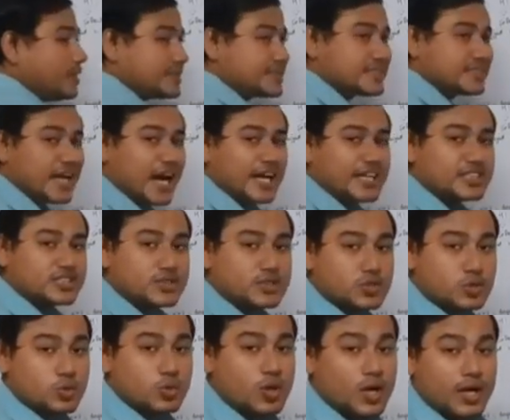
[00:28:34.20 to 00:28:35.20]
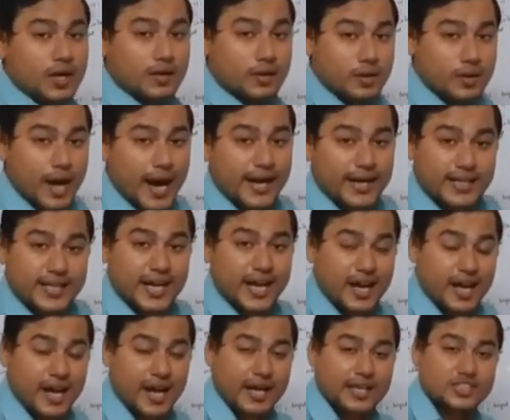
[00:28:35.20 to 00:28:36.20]
it starts to write the
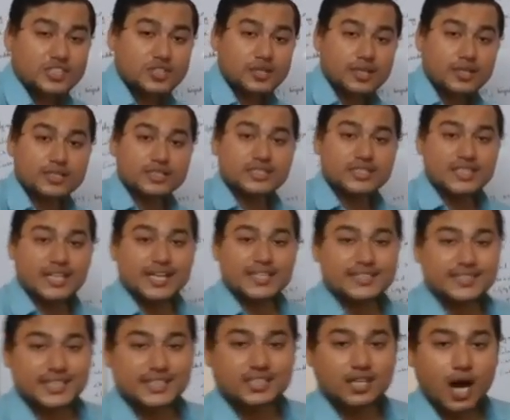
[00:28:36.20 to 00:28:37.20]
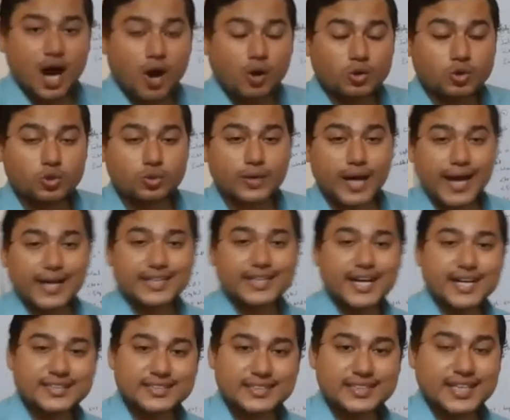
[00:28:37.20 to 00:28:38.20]
CSS. How to write
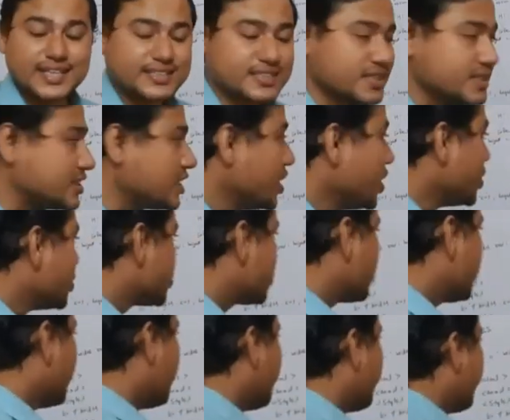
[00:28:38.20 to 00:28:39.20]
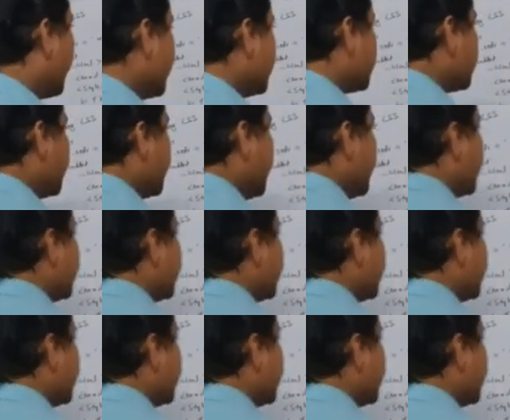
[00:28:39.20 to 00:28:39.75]
the CSS? So the first thing